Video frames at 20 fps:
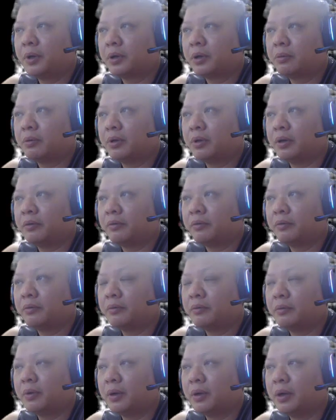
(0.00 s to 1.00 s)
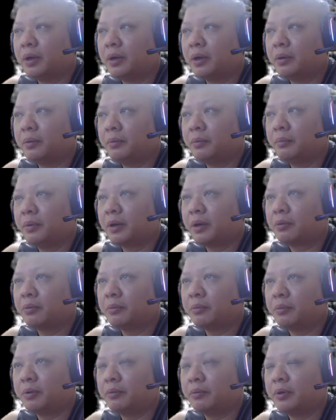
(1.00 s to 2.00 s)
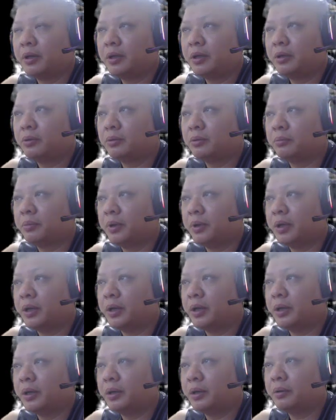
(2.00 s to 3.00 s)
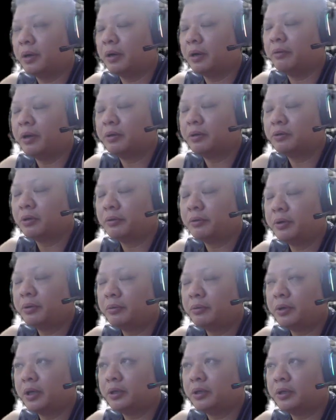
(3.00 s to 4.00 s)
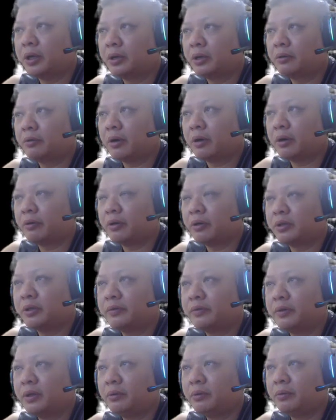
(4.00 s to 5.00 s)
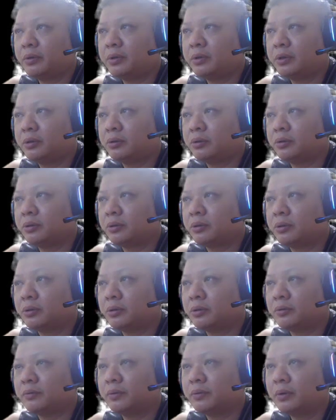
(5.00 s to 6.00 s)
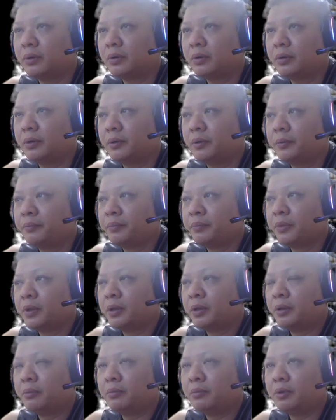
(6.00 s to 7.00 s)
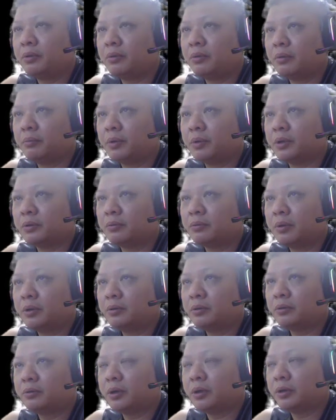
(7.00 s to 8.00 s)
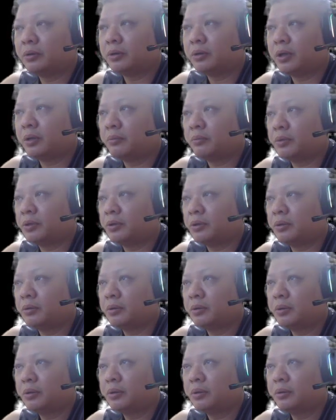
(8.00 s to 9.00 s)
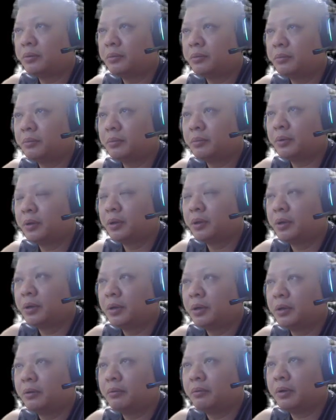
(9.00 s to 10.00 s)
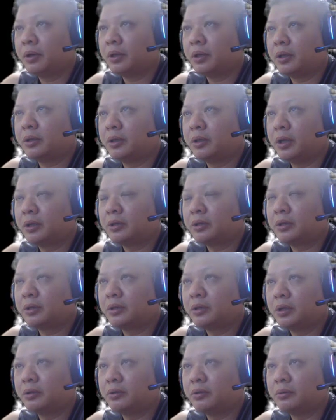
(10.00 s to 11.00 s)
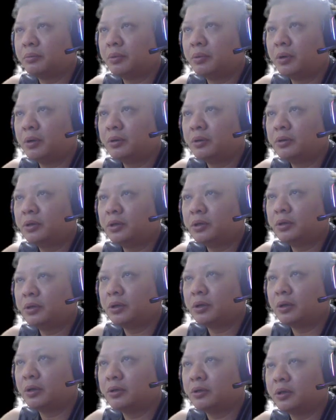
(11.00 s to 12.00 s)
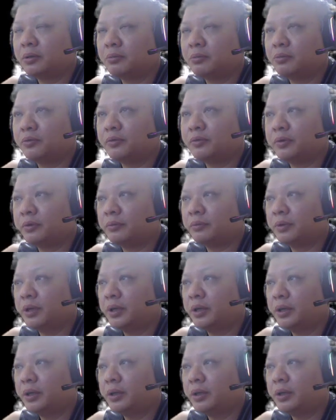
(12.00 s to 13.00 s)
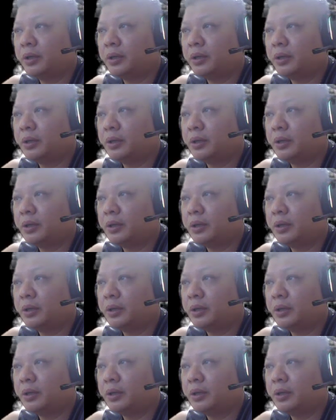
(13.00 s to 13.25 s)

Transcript: Black would be ready to play. Red would attack aggressively with c2 equals to 4, p3 plus 1 to try to gain material. Red attacks the central pawn since the horse had moved away,